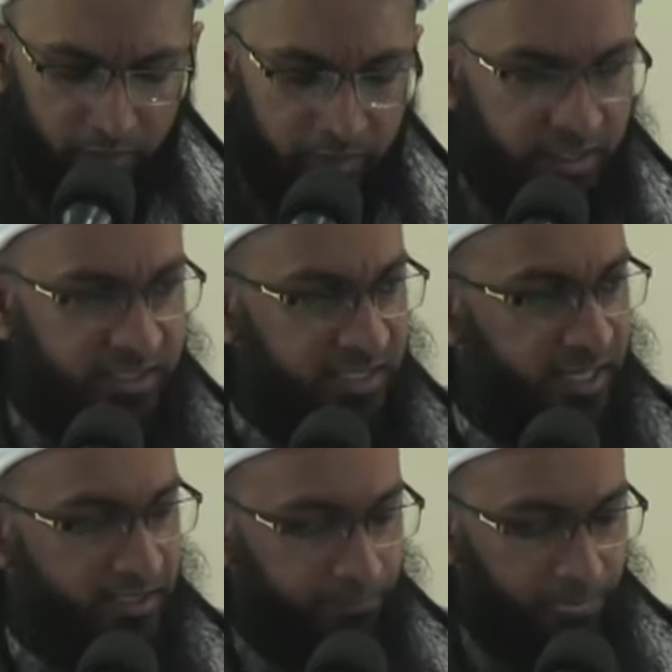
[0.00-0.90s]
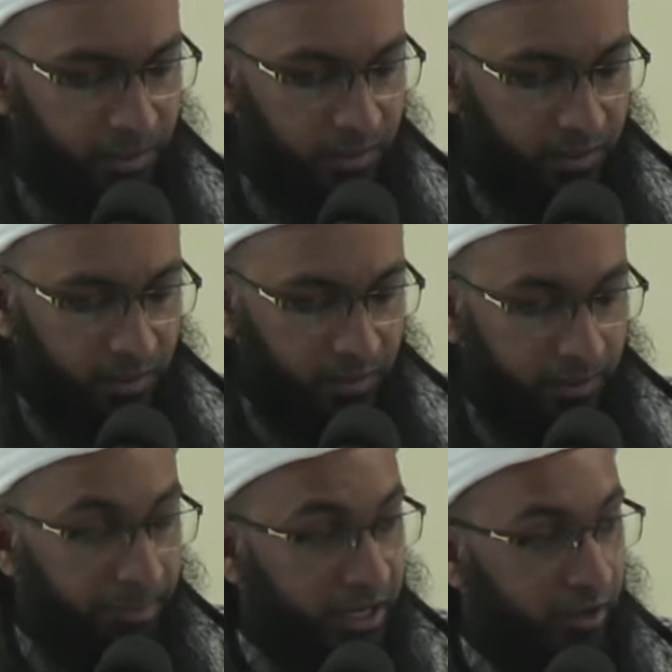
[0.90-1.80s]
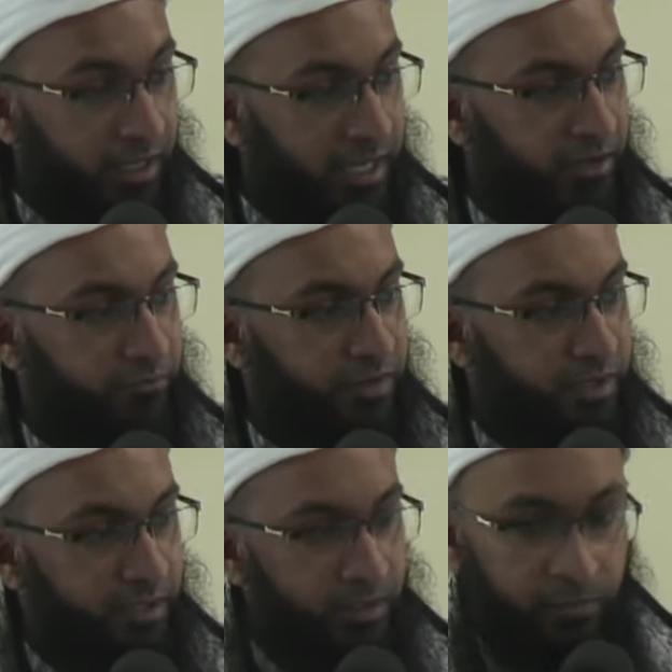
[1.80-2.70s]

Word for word: He says that by your life, the